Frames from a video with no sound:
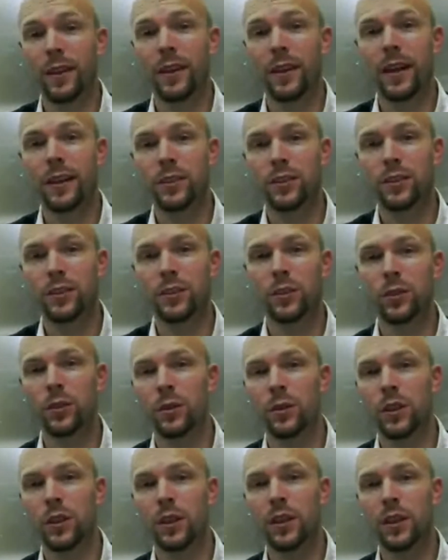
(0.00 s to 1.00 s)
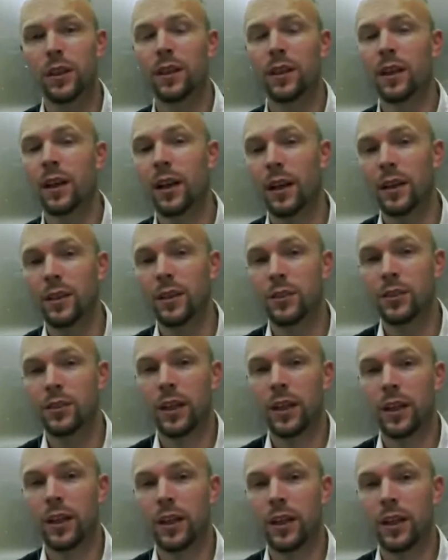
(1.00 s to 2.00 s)
thanks to
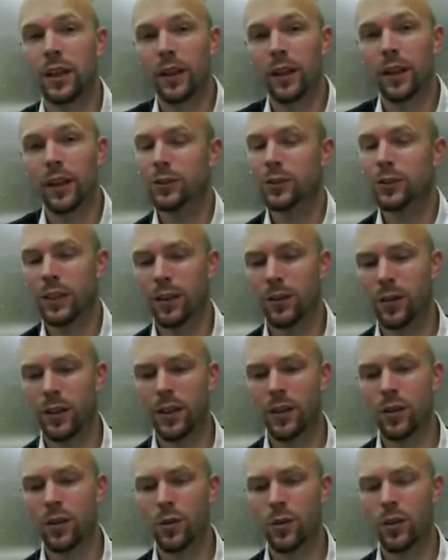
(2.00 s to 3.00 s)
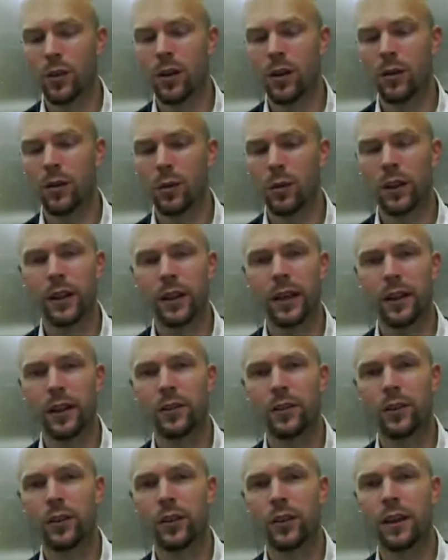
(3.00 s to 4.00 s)
gentlemen like yourself who are really out there
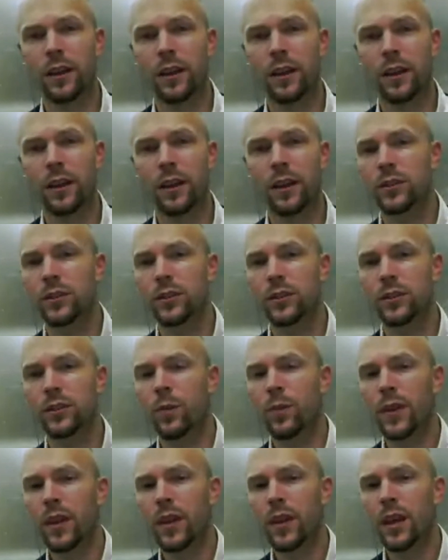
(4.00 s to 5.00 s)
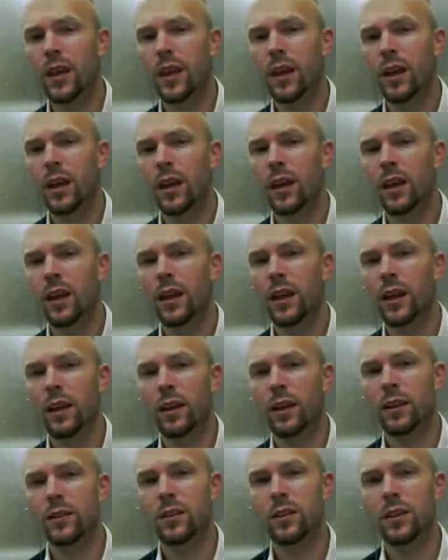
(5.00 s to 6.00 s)
on the cutting edge. So,
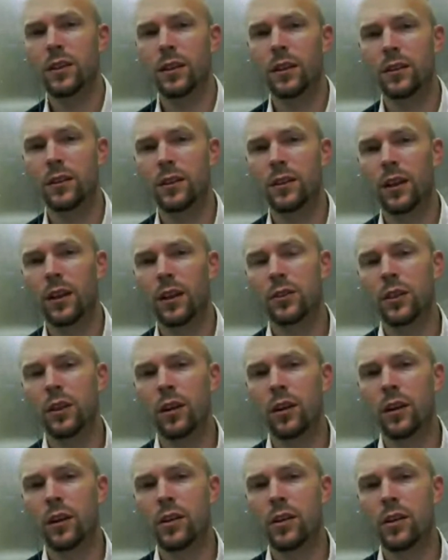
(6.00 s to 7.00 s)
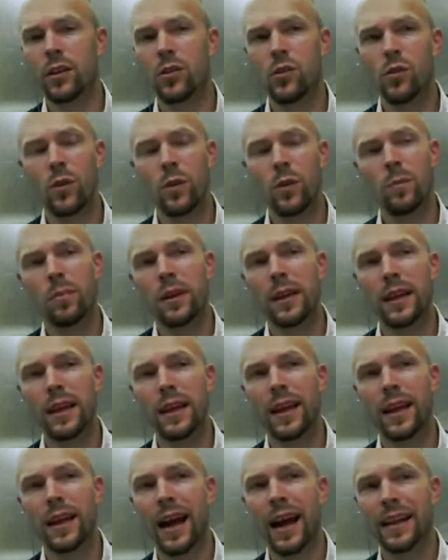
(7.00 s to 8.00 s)
Dr. Tirgari, who would be
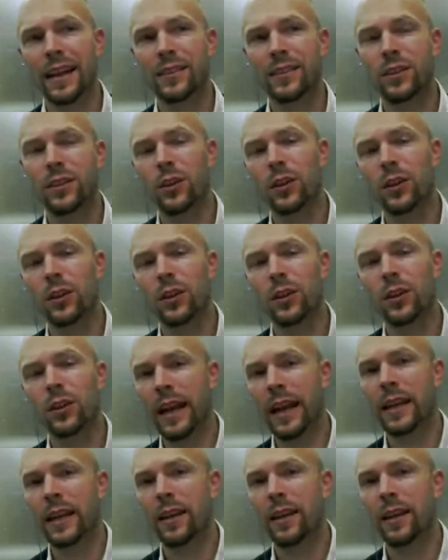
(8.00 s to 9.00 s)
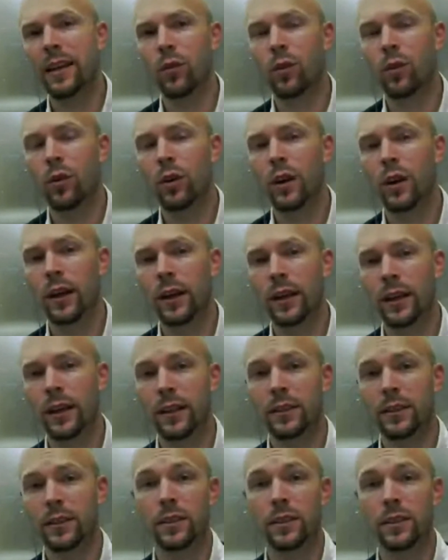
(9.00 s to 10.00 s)
an ideal candidate for, I
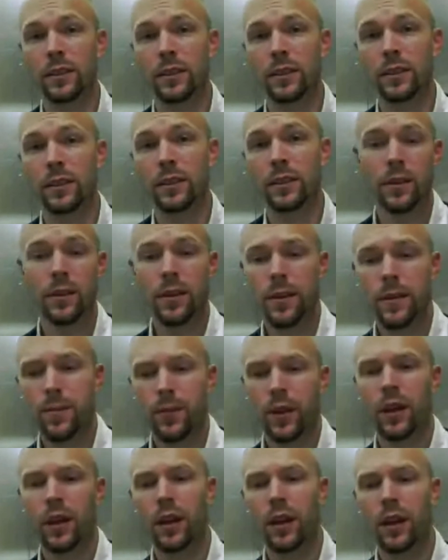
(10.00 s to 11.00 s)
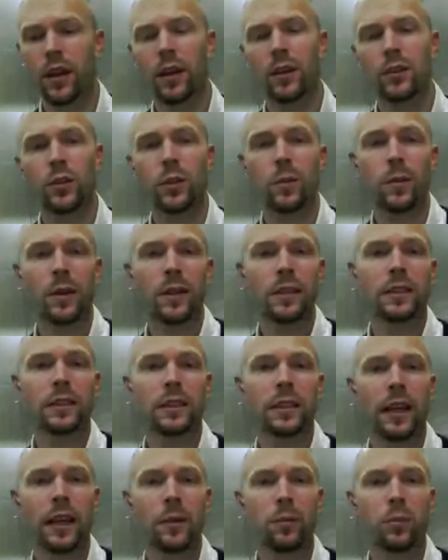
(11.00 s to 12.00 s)
guess, this tumescent
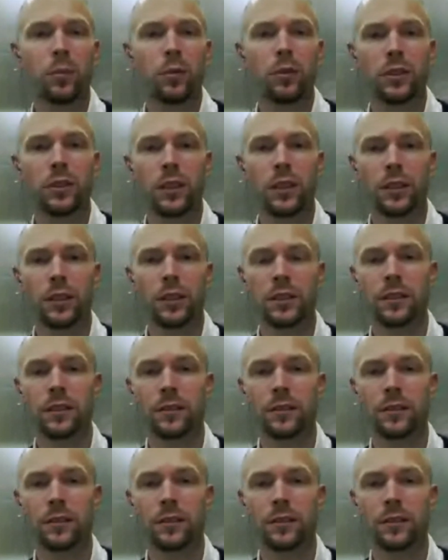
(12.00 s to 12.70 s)
liposuction?